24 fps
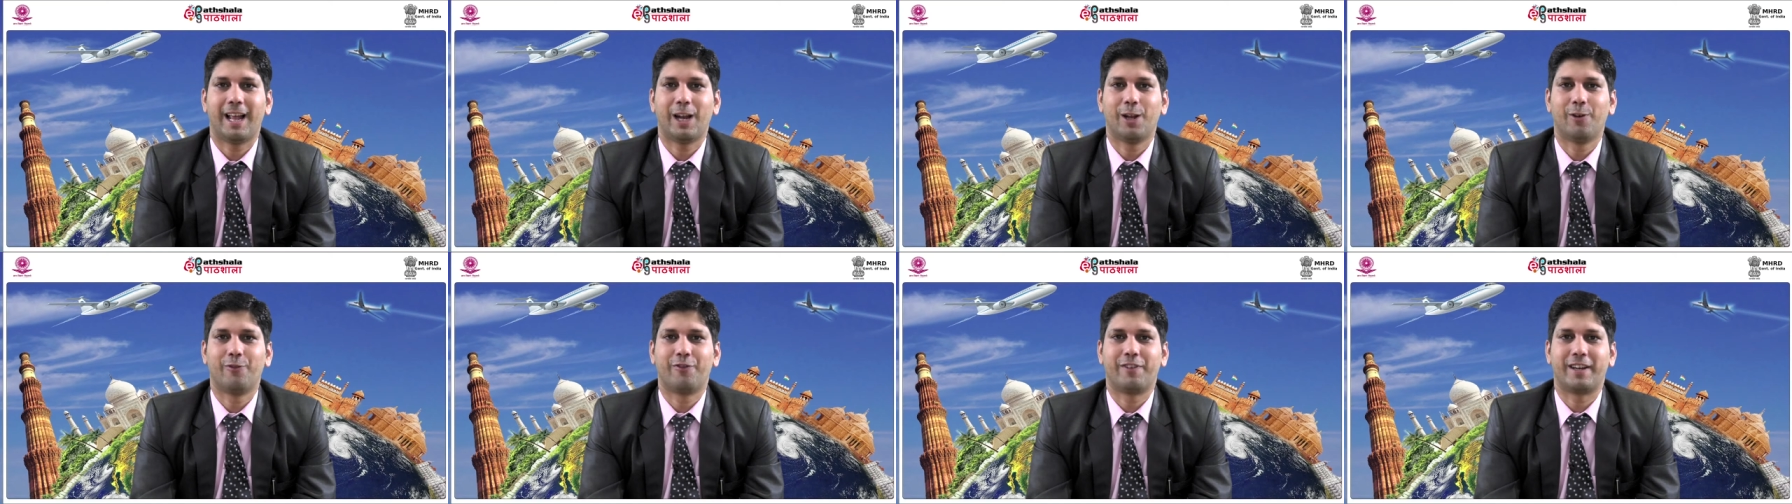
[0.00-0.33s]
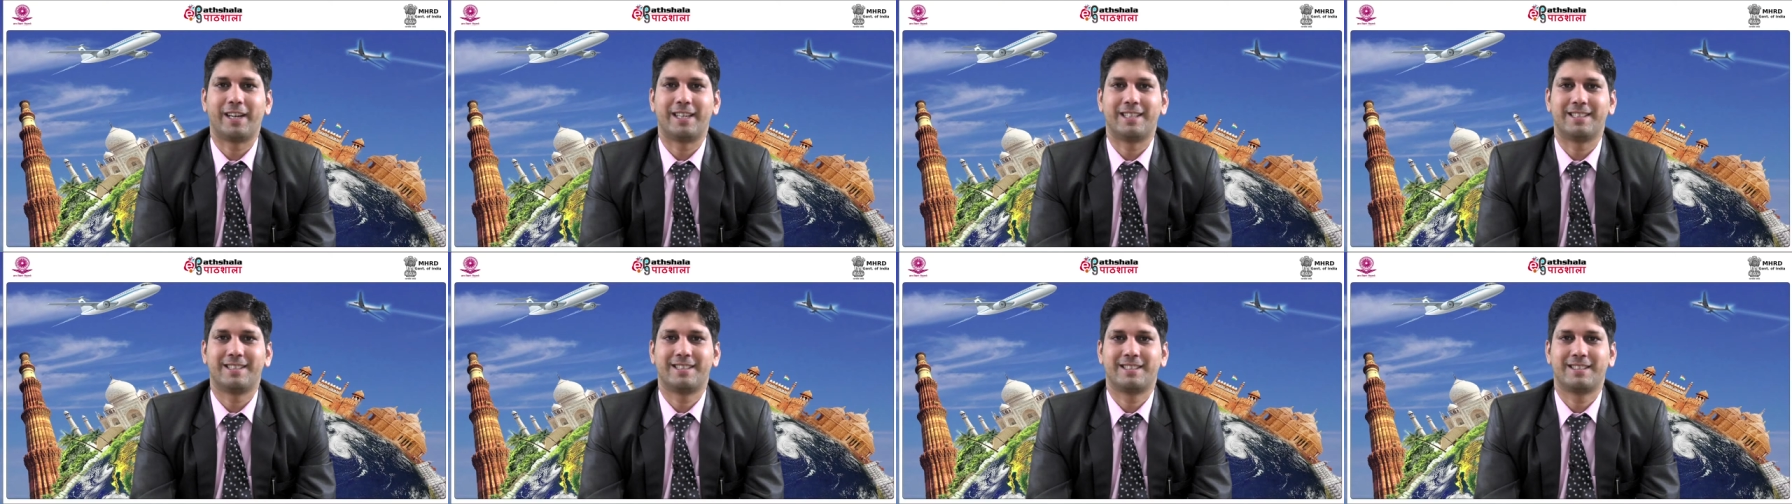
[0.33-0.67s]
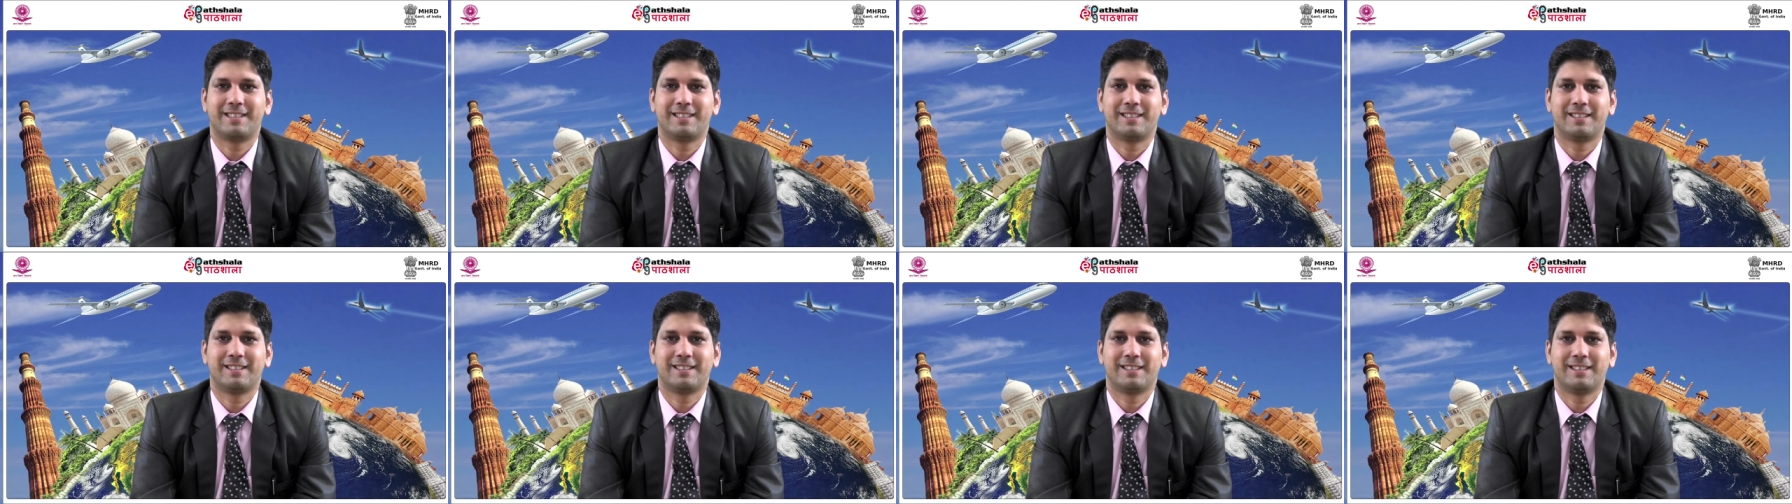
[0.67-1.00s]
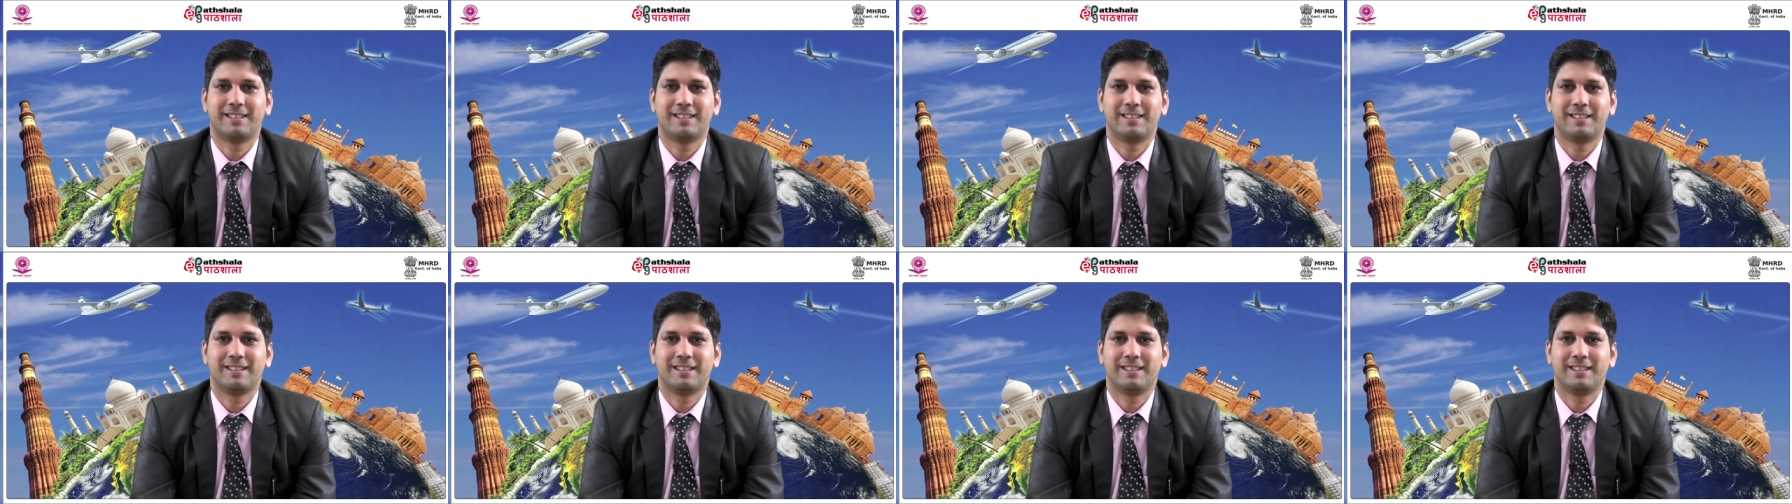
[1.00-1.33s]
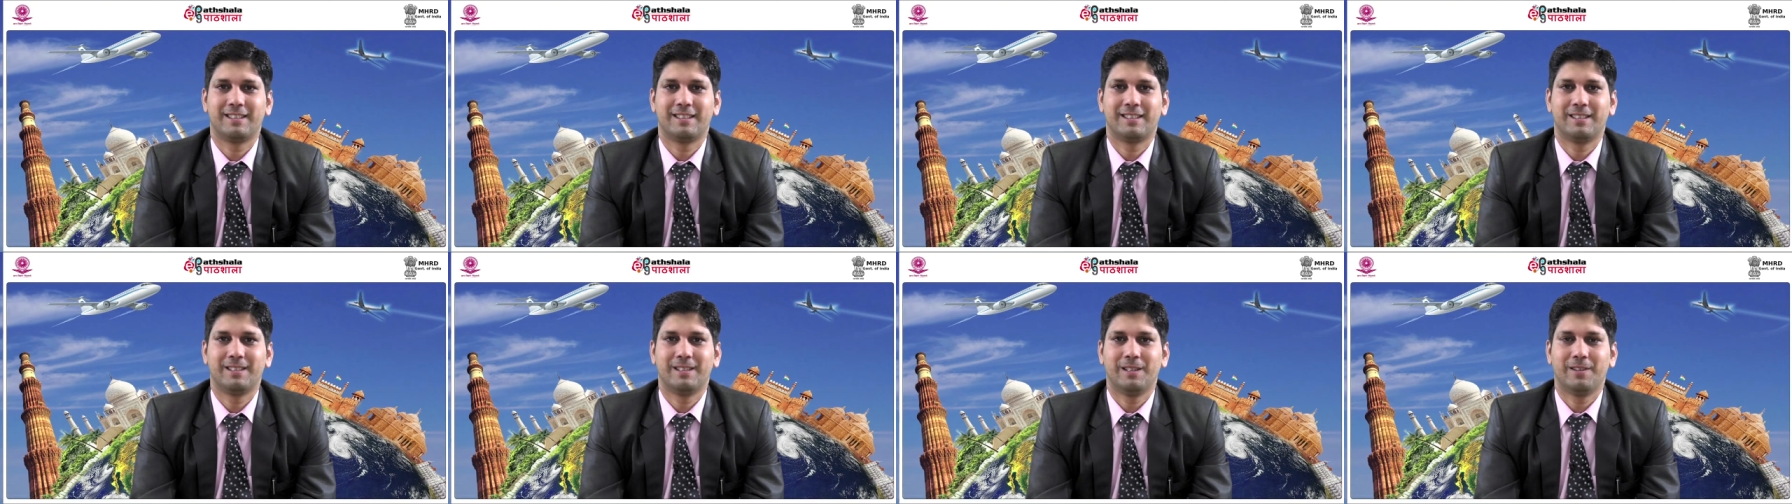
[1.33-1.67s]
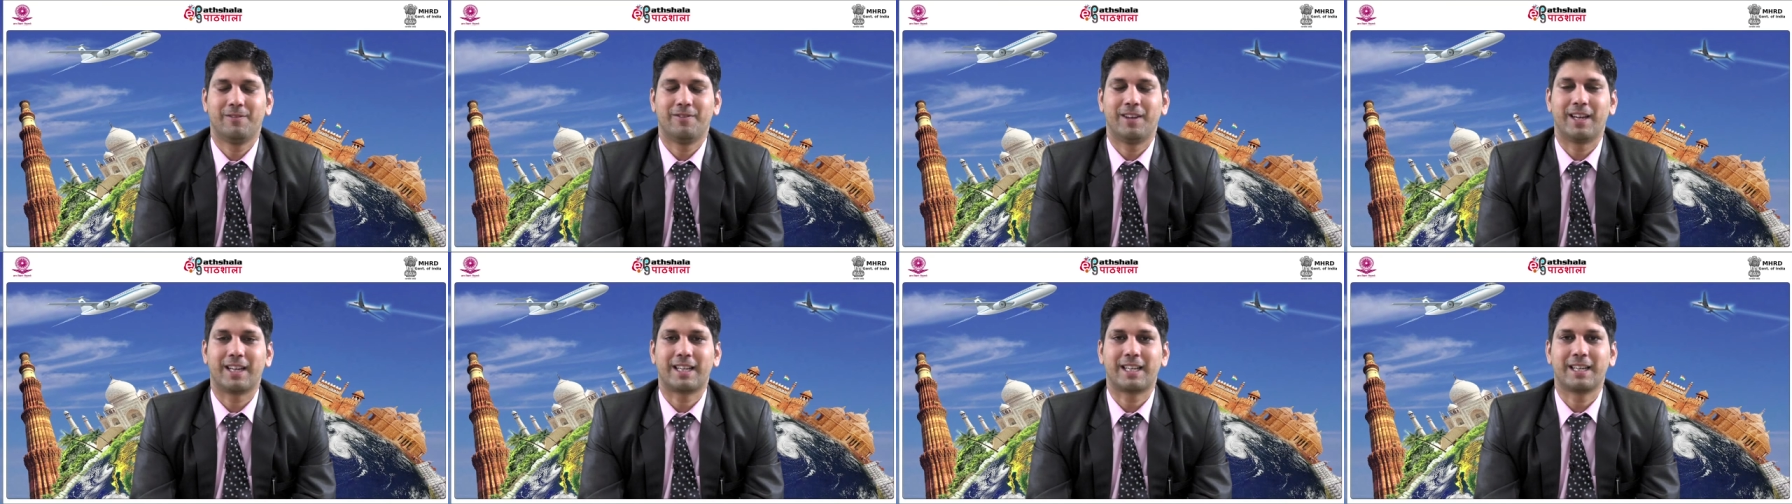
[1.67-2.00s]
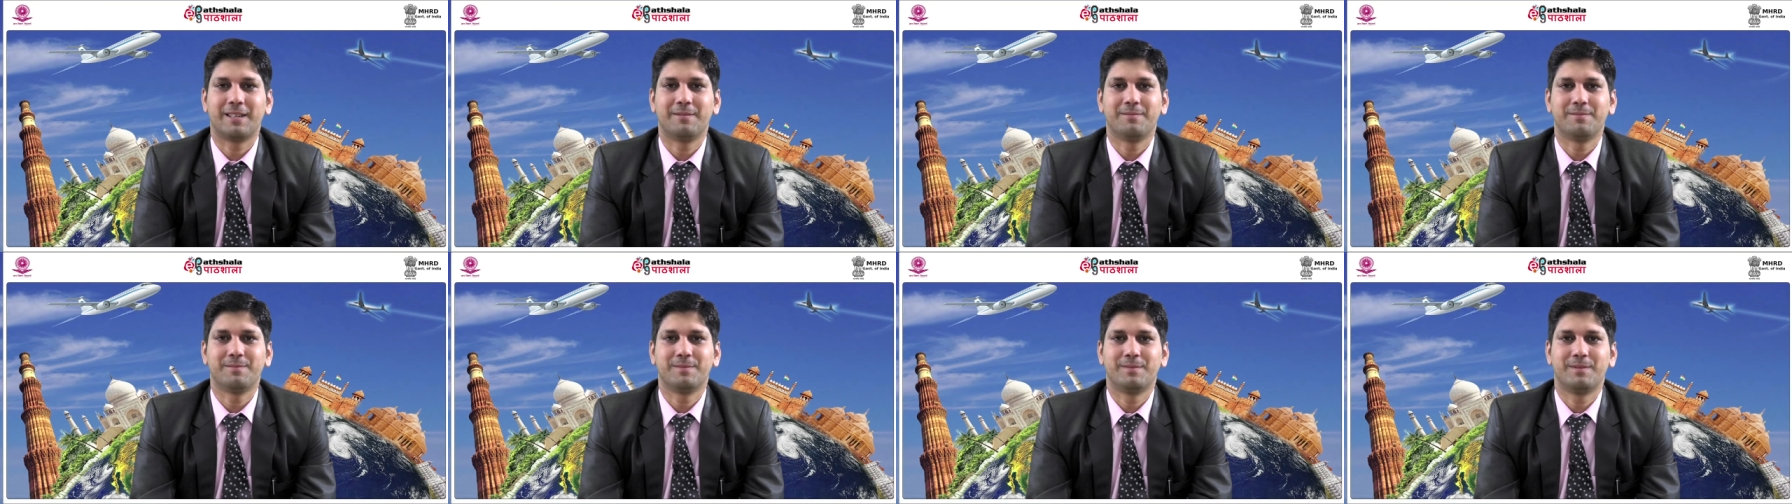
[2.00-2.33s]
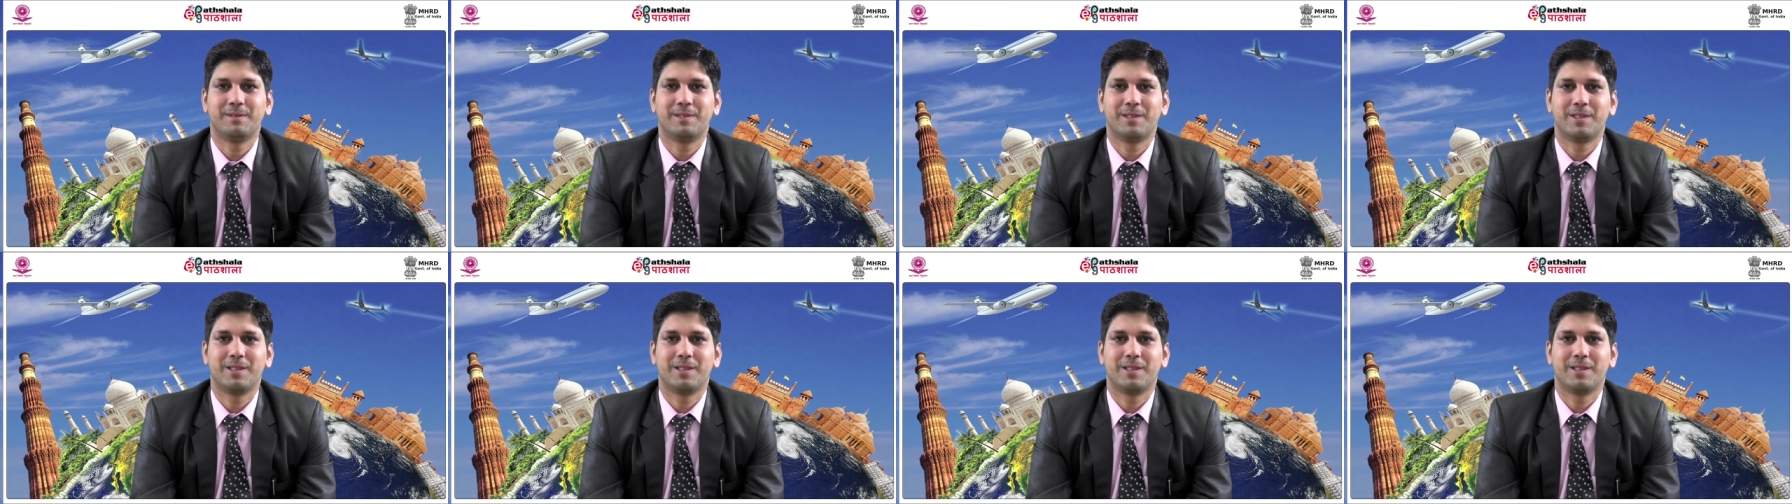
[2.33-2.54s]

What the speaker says: Hello friends, welcome